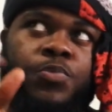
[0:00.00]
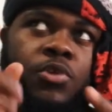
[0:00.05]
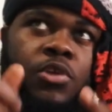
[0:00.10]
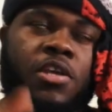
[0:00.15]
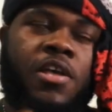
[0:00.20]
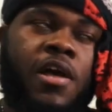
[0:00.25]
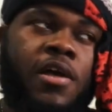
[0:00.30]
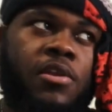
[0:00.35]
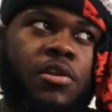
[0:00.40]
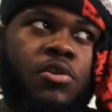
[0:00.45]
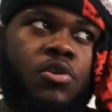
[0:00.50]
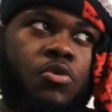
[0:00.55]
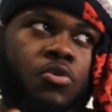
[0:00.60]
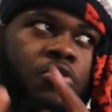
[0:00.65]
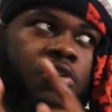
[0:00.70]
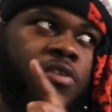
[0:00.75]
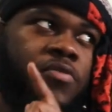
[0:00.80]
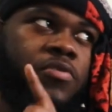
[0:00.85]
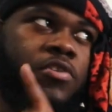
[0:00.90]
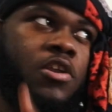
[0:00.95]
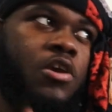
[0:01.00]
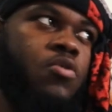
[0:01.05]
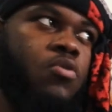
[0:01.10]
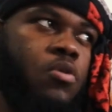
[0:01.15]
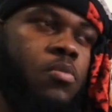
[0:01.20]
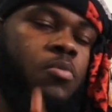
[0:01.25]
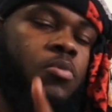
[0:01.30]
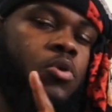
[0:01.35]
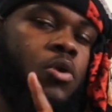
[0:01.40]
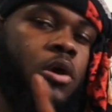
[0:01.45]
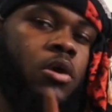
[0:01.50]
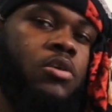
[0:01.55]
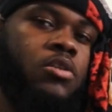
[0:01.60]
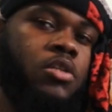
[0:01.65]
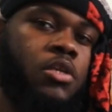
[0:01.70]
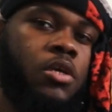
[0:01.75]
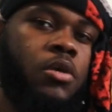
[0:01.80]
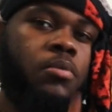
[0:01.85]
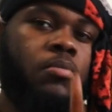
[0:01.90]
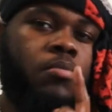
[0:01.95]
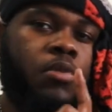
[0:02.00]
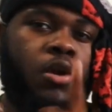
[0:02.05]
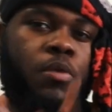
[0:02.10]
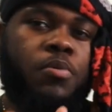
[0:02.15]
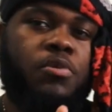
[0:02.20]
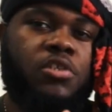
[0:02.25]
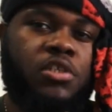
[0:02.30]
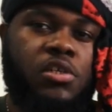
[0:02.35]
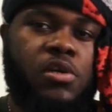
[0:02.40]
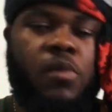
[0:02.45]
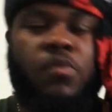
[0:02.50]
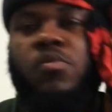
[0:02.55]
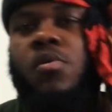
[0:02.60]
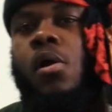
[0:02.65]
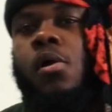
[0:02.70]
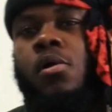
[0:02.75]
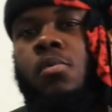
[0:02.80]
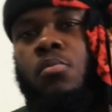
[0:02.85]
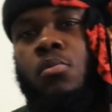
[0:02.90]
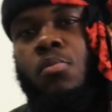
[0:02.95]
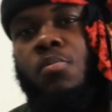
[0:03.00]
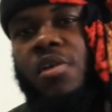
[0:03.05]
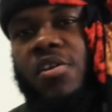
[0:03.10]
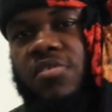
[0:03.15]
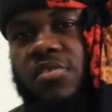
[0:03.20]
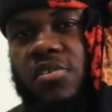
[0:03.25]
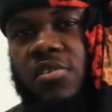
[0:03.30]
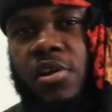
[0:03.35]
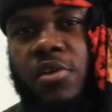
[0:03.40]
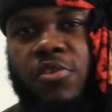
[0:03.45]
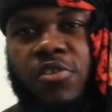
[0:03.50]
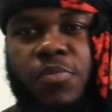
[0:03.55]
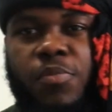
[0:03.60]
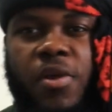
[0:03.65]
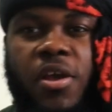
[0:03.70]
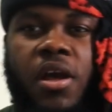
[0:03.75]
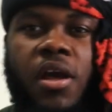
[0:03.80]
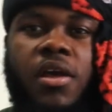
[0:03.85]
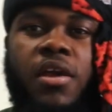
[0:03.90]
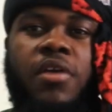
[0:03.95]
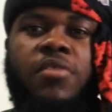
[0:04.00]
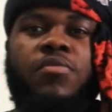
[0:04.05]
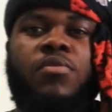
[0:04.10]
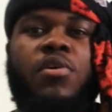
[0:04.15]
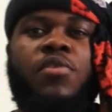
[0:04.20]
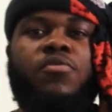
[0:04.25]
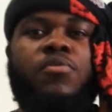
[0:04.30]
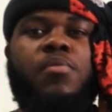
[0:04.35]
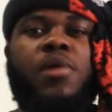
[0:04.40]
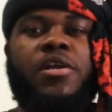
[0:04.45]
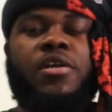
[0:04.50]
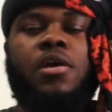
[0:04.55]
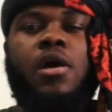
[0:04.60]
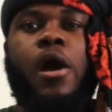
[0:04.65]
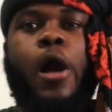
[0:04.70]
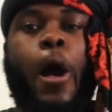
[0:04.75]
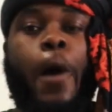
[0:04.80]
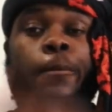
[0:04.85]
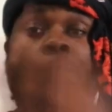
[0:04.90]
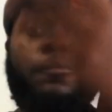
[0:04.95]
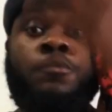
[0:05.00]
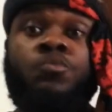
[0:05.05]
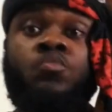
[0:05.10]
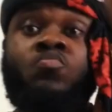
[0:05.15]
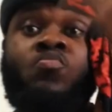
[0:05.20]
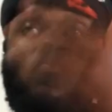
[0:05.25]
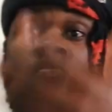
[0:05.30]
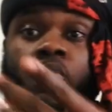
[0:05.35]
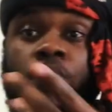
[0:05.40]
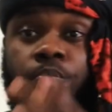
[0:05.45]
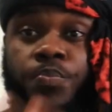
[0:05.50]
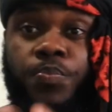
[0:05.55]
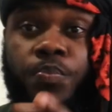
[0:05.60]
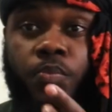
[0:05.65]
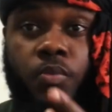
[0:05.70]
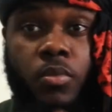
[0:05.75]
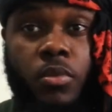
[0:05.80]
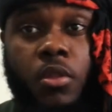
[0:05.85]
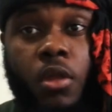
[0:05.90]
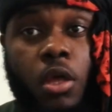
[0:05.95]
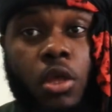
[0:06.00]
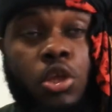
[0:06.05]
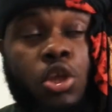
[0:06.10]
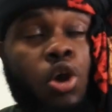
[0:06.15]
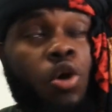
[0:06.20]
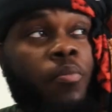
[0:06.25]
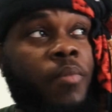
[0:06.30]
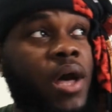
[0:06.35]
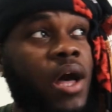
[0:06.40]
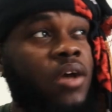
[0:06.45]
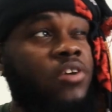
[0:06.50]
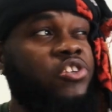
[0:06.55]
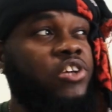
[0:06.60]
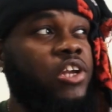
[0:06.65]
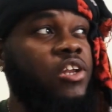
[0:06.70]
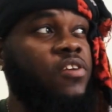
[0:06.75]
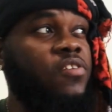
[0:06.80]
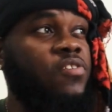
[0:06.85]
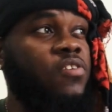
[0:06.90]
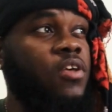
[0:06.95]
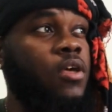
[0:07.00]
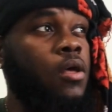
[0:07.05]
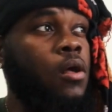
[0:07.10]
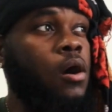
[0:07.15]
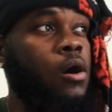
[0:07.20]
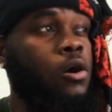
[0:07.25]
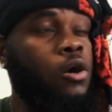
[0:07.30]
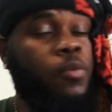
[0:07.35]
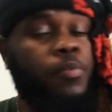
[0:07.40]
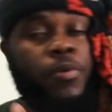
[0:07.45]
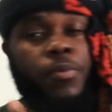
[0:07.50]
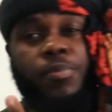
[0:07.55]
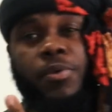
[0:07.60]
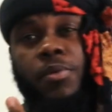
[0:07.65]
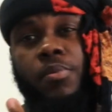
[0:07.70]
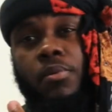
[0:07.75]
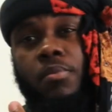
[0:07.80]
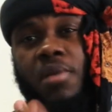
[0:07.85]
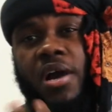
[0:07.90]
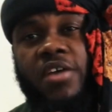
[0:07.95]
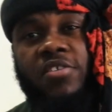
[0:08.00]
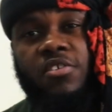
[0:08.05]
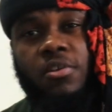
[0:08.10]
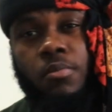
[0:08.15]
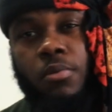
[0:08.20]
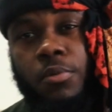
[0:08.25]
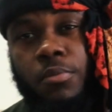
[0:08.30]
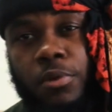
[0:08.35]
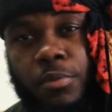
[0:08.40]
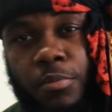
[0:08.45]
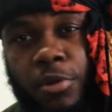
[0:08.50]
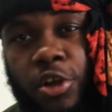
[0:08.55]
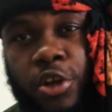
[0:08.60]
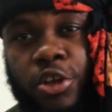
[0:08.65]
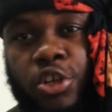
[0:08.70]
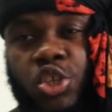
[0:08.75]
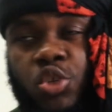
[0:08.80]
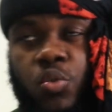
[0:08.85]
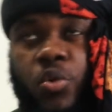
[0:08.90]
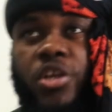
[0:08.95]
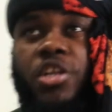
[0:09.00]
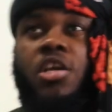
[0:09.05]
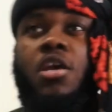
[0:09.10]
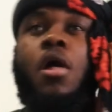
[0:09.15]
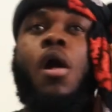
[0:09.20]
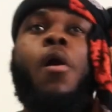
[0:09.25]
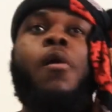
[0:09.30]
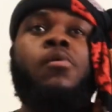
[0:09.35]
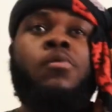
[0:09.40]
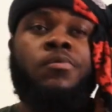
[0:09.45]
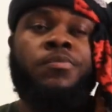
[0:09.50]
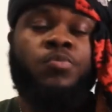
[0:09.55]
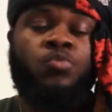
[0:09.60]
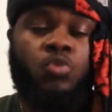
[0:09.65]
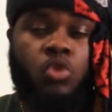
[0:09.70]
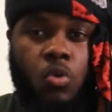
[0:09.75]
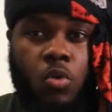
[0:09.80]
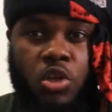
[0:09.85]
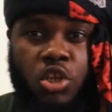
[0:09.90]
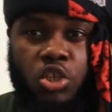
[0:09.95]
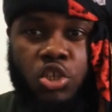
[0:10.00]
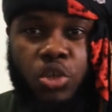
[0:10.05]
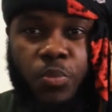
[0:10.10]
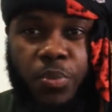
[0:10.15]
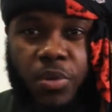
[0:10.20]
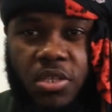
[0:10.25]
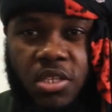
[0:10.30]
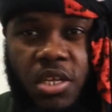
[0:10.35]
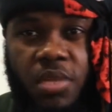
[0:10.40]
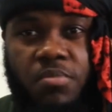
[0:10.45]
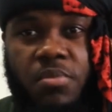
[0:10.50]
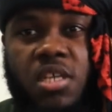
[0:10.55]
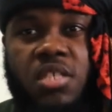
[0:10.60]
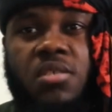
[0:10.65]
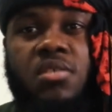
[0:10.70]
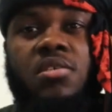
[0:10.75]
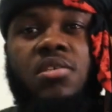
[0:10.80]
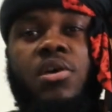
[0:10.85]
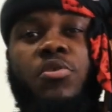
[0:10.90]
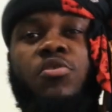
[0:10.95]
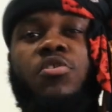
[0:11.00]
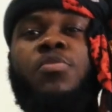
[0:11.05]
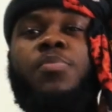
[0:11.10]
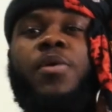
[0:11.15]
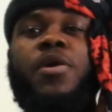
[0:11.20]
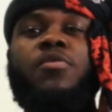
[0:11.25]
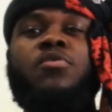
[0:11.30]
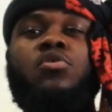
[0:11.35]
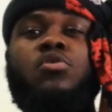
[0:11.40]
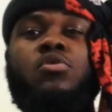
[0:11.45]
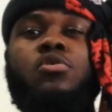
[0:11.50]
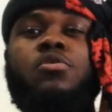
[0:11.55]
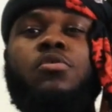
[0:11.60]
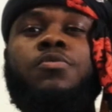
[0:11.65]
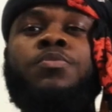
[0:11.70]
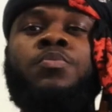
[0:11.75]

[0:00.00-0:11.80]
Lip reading: can't you know for their home quarantine. Big up on yourself. But blessings and respect again for everybody. Yo, me actually see a couple people buy some of my merch with you. 100% blessings and respect to you.